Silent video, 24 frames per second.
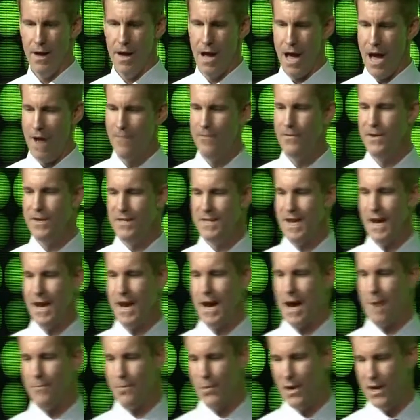Every day,
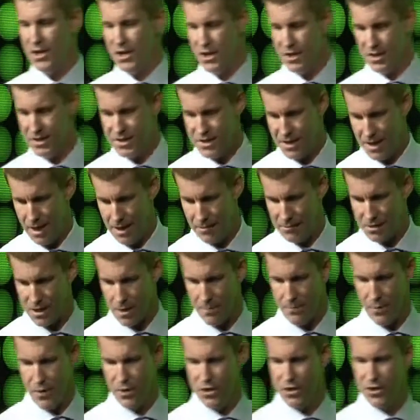operations teams are
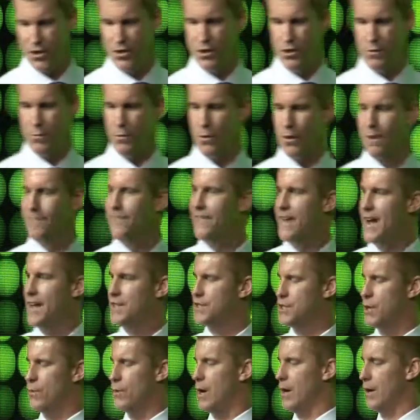pushed to do more
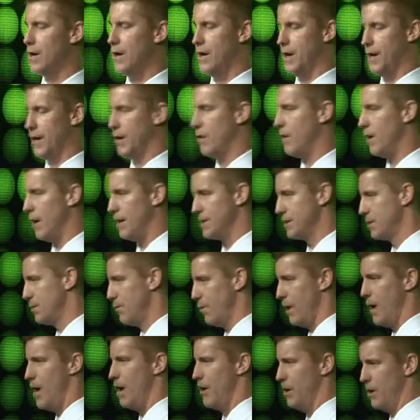faster while cutting costs.
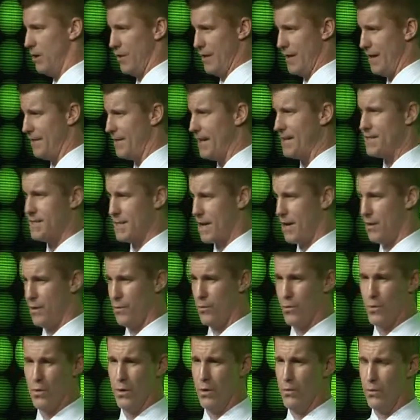We all know that. That's how the
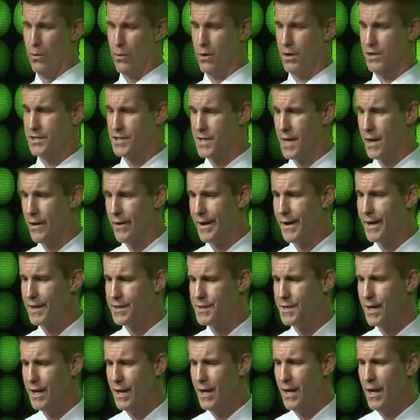world works
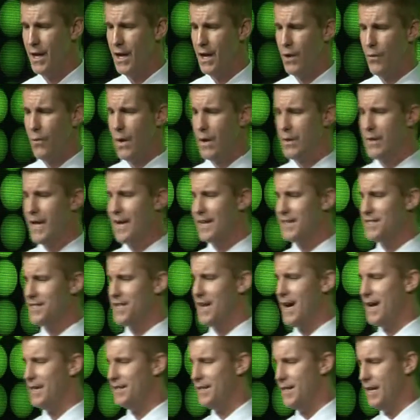nowadays. While
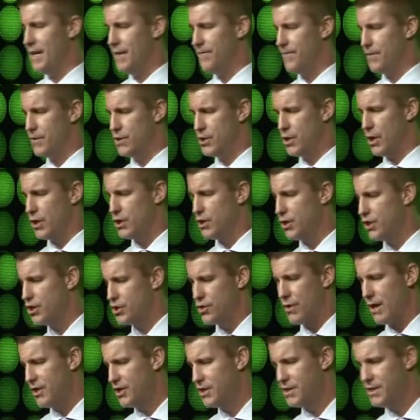legacy IT infrastructure
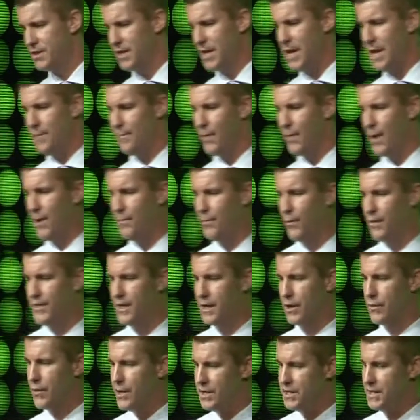stretches to keep up with
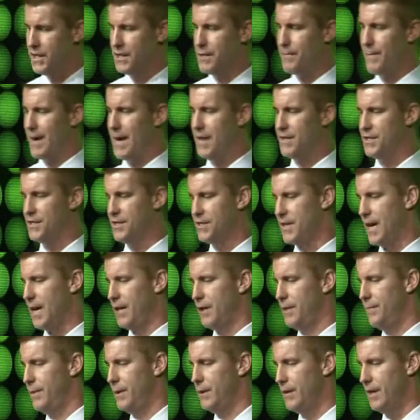increasing demands and
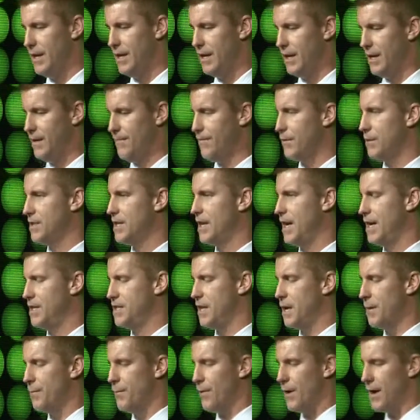scalability needed for today's
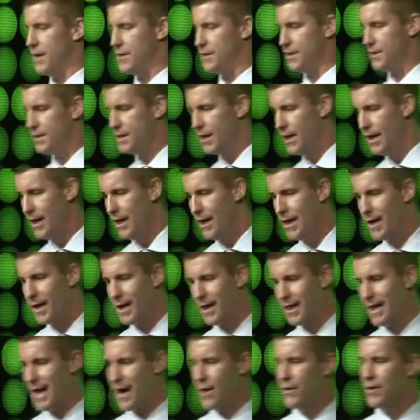enterprises,
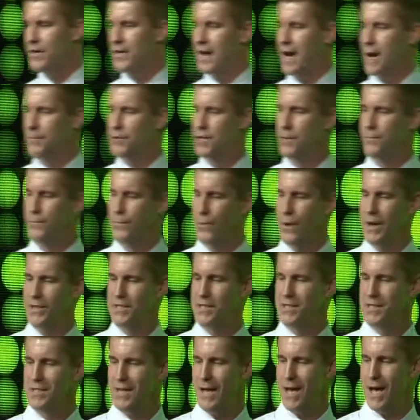cloud adoption
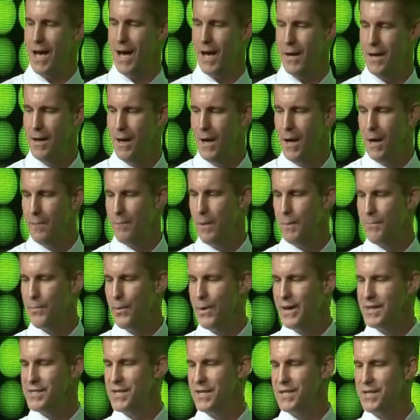presses ahead but
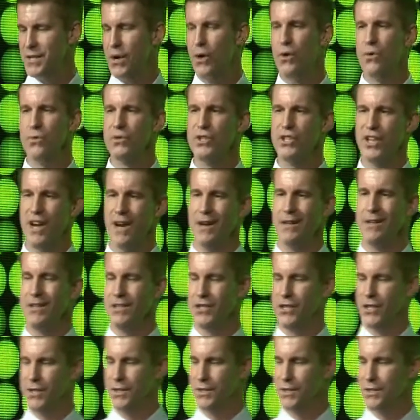brings its own
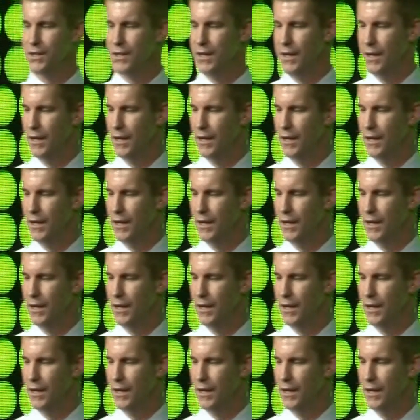challenges.